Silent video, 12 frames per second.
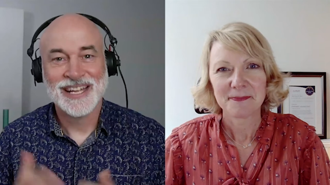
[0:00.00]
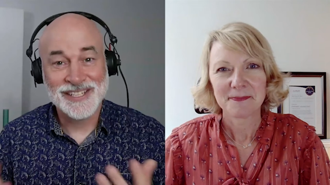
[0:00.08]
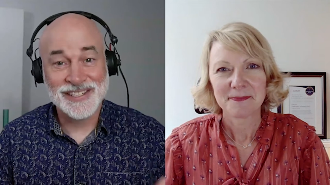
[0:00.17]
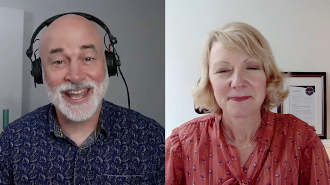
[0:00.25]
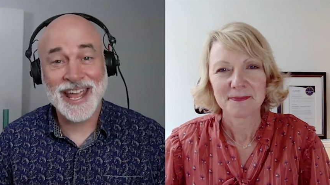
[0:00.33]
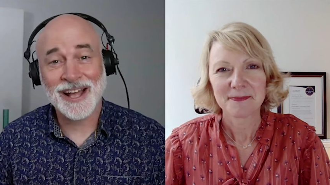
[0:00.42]

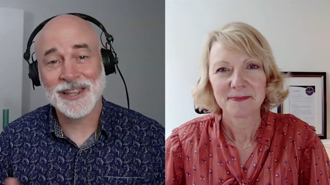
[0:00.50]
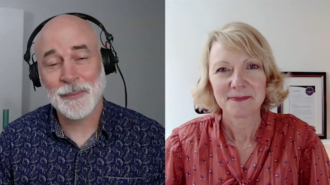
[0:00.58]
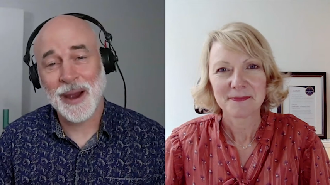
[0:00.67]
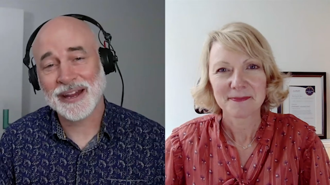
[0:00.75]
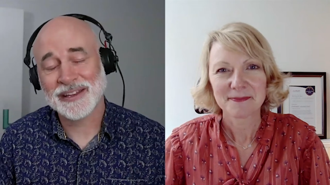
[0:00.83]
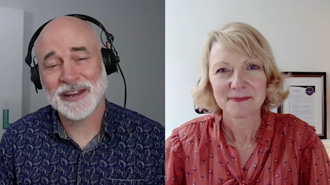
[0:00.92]
Speaker 1: Today on the
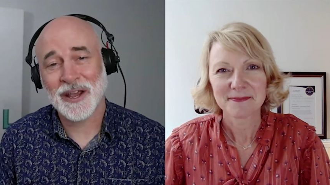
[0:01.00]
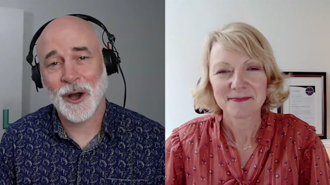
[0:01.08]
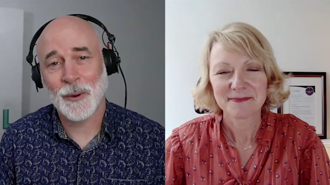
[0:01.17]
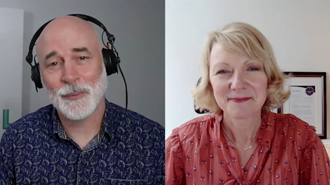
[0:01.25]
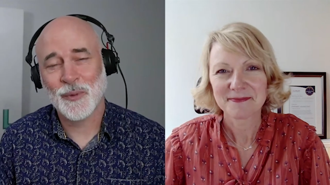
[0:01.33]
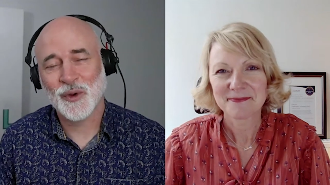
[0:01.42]
Marketing
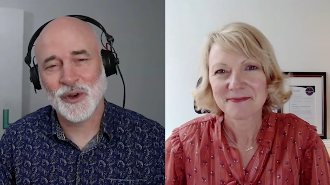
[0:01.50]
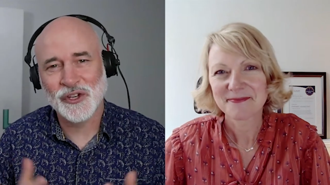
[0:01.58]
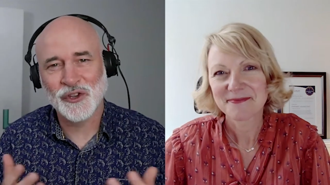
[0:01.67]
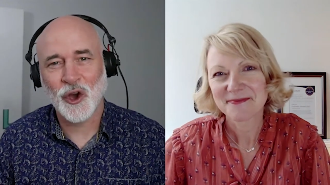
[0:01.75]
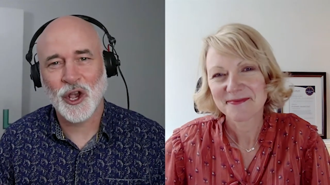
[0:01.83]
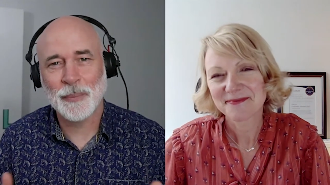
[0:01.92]
Hub, we're going
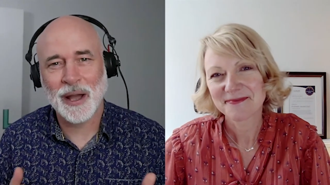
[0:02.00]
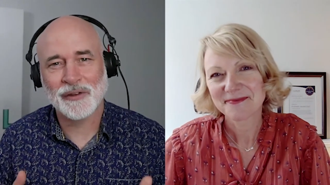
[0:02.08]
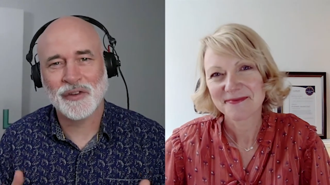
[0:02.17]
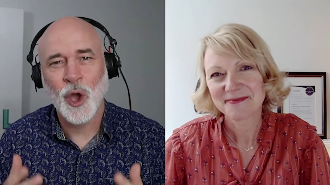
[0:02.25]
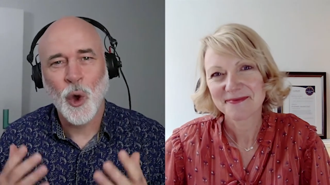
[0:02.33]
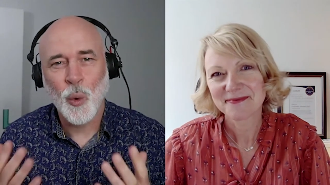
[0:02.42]
to talk
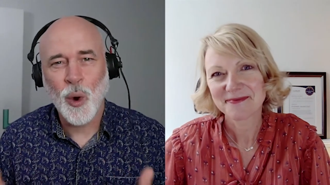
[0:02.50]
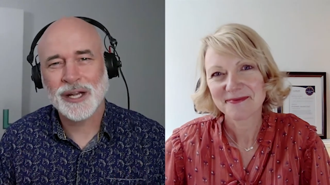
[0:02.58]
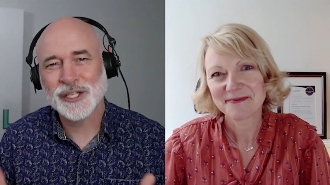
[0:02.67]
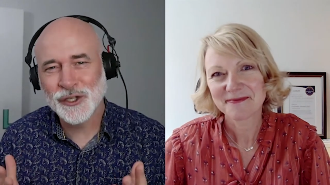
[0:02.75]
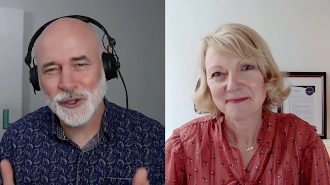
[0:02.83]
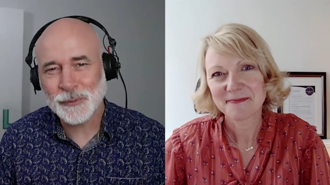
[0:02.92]
about
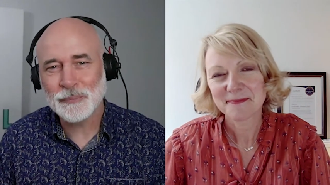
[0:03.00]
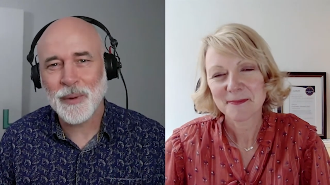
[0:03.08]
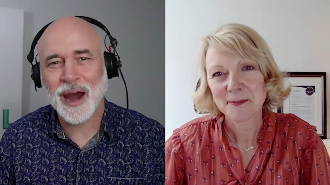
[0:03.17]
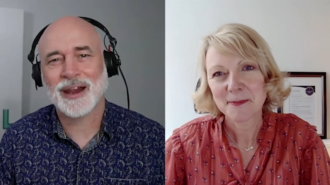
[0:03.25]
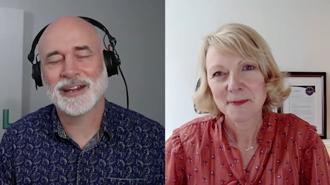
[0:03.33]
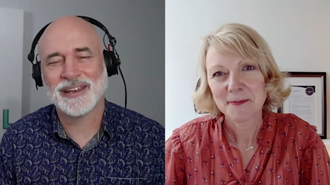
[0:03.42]
what good
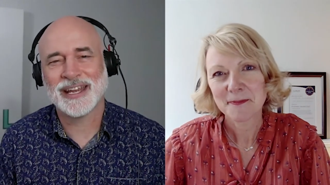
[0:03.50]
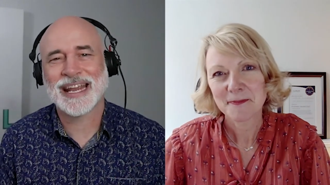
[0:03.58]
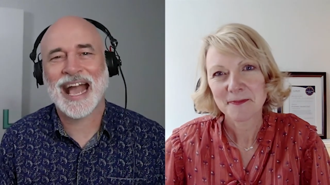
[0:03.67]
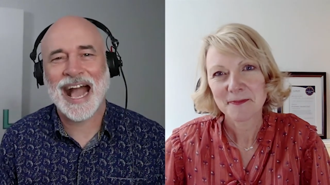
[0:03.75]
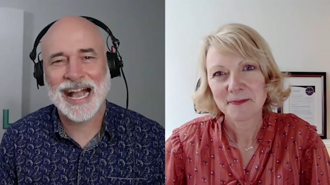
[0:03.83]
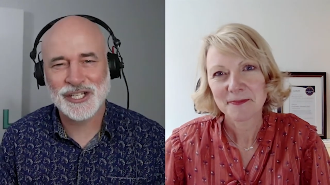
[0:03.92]

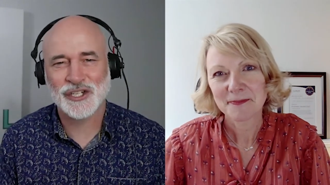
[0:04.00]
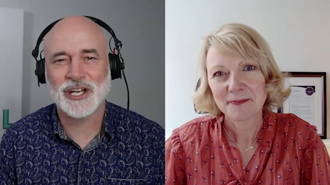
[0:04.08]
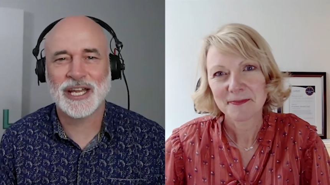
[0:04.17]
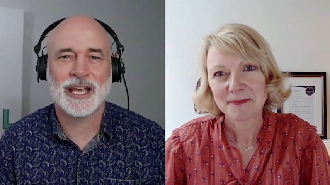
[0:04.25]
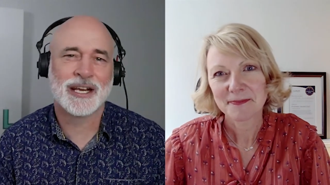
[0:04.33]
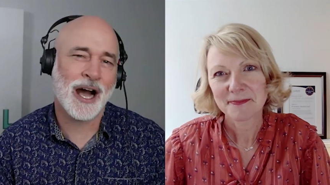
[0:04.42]
marketing
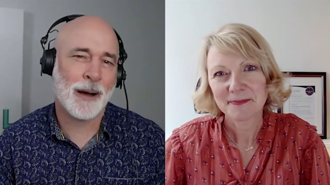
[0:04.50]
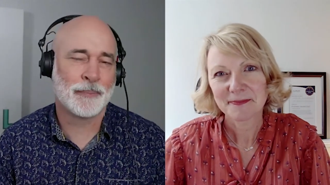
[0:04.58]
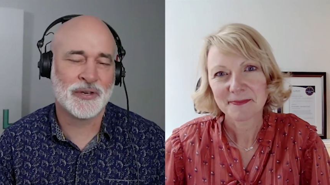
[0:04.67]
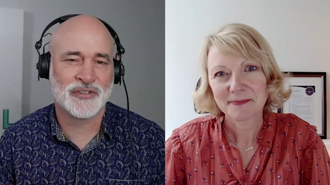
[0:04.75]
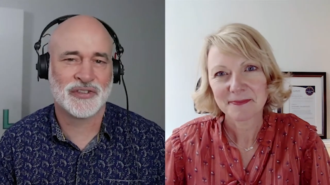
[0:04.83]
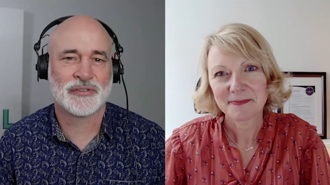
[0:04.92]
actually
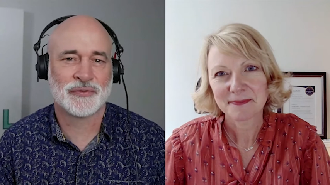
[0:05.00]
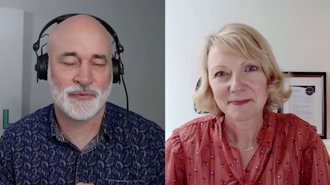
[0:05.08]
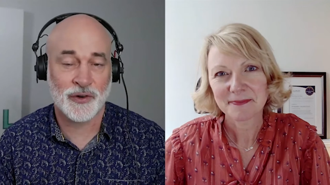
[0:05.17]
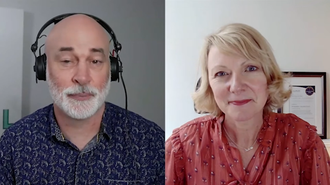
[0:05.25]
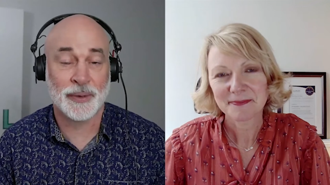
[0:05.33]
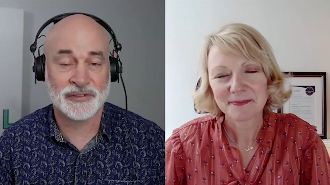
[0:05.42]
accomplishes
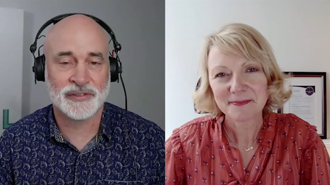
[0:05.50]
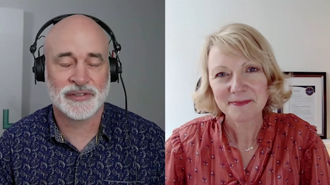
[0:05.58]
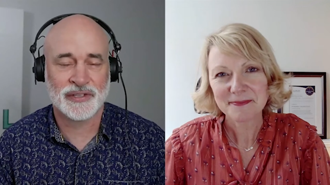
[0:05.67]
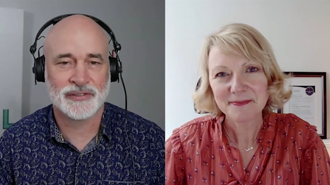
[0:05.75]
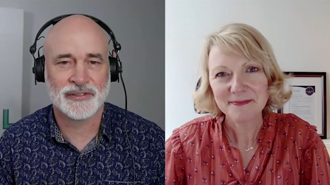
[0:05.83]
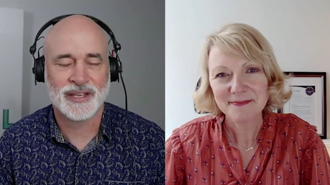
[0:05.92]
for
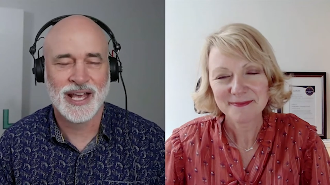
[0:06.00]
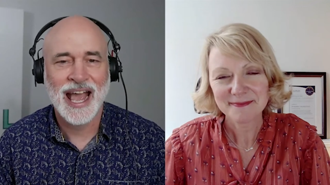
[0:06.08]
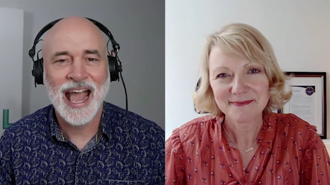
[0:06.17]
businesses.